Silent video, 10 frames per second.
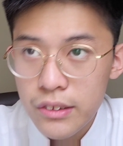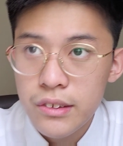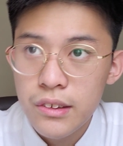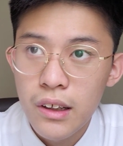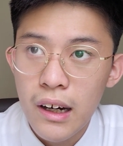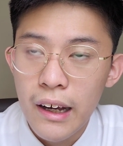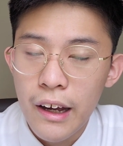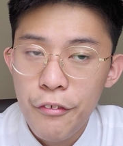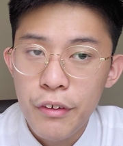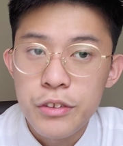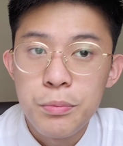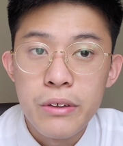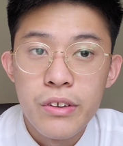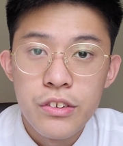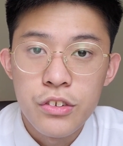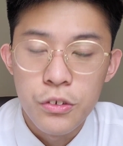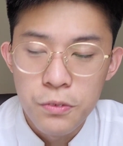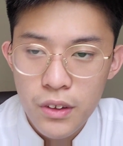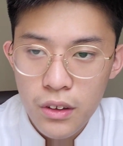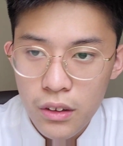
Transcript: is I have experience of